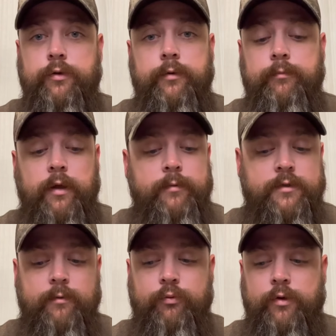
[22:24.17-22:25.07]
that maybe
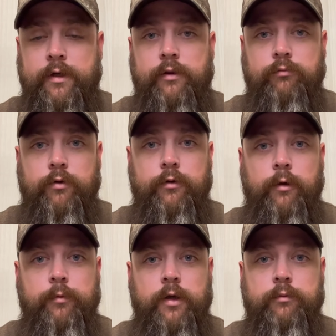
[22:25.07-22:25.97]
some point down the road
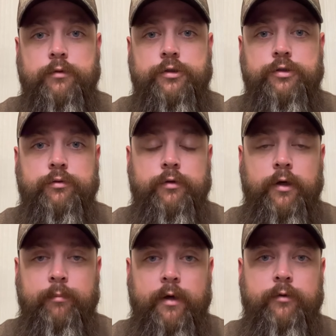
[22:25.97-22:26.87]
I'll be able to shoot
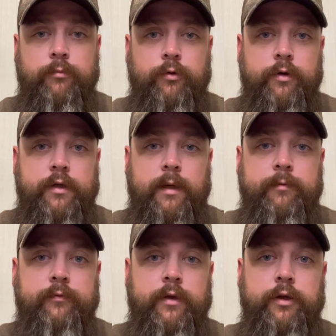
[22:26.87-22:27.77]
a better, more
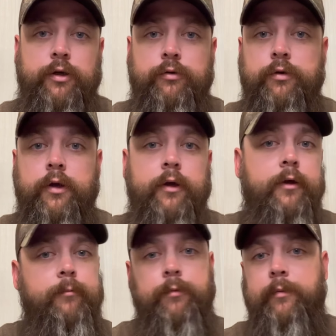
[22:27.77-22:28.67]
in-depth video.
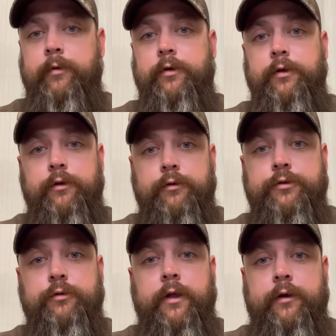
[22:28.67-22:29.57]
Maybe a year or
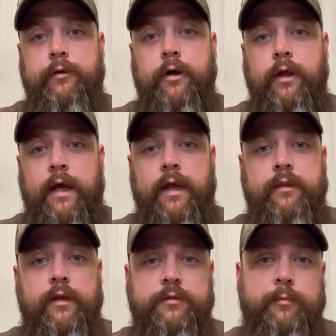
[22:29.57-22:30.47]
2 later, I'll add
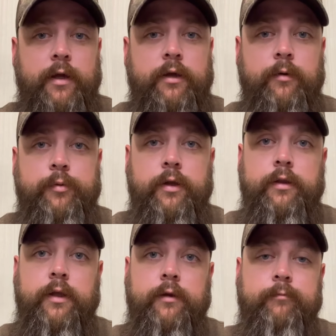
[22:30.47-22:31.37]
things to my company
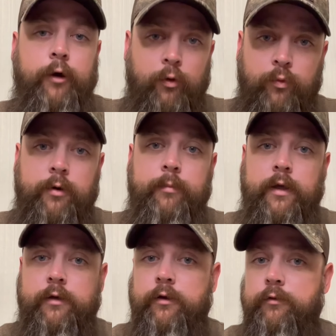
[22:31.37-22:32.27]
that I'll want to
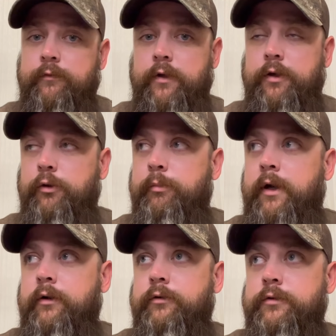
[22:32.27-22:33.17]
make another video
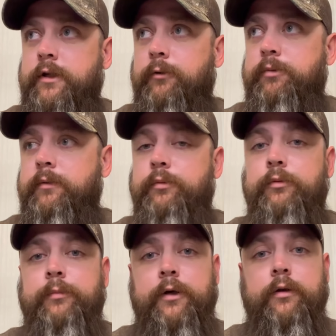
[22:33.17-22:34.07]
about or tell
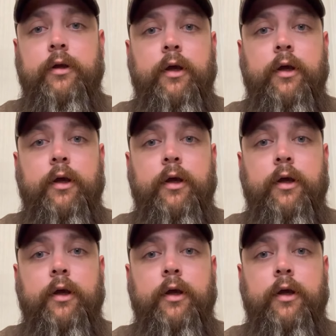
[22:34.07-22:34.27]
people. But